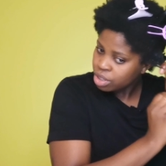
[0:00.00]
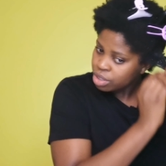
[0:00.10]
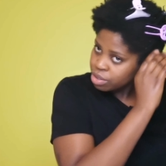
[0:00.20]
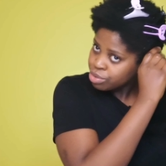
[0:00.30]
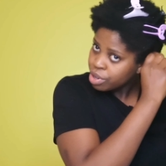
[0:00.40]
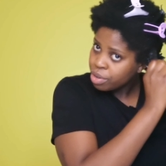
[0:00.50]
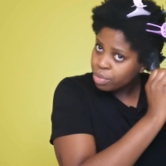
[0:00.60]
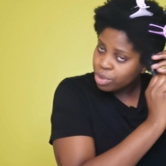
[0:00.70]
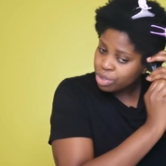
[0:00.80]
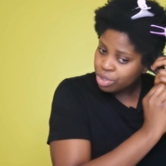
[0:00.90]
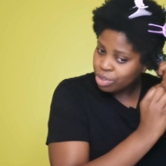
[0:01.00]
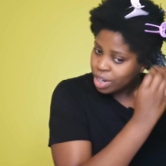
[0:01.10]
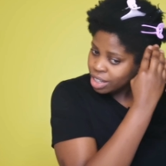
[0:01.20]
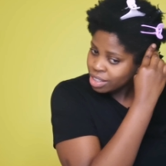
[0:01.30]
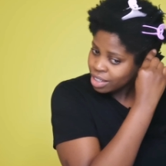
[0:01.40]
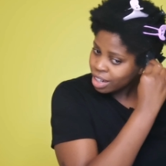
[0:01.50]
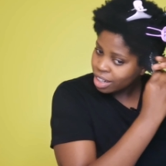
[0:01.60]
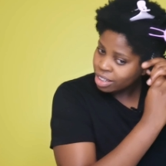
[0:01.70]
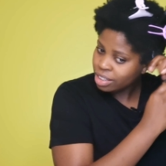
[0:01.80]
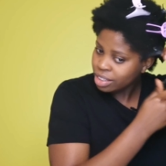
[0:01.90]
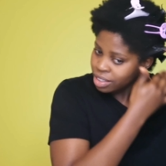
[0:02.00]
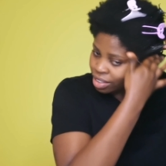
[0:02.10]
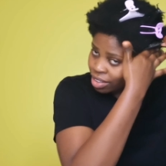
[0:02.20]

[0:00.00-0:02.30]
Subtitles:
It's very moisturizing, guys.